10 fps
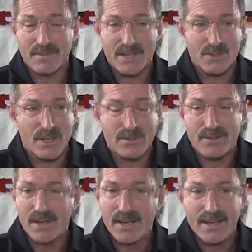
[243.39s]
It
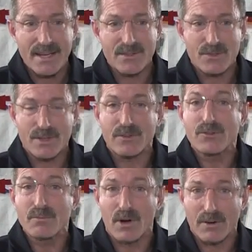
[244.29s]
just, it's just
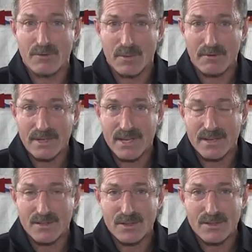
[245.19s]
smart from a
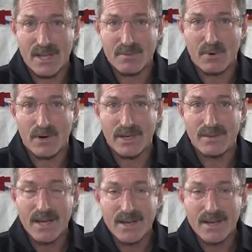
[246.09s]
redundancy standpoint.